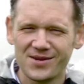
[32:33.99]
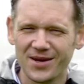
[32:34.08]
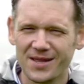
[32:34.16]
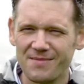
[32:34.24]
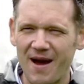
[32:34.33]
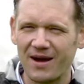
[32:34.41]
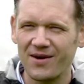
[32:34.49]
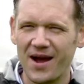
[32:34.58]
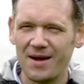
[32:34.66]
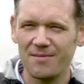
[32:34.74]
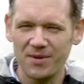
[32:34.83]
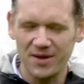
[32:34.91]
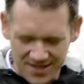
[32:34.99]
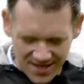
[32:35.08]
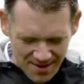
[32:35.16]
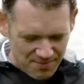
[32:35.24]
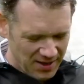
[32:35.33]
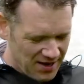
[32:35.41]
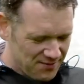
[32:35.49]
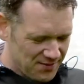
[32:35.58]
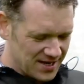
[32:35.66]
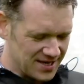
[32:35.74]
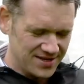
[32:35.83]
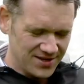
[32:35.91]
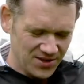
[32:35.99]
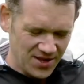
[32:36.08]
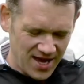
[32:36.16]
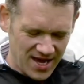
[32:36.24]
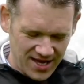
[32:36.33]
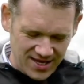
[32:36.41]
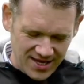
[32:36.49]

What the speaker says: in the background, but believe me, it's still there.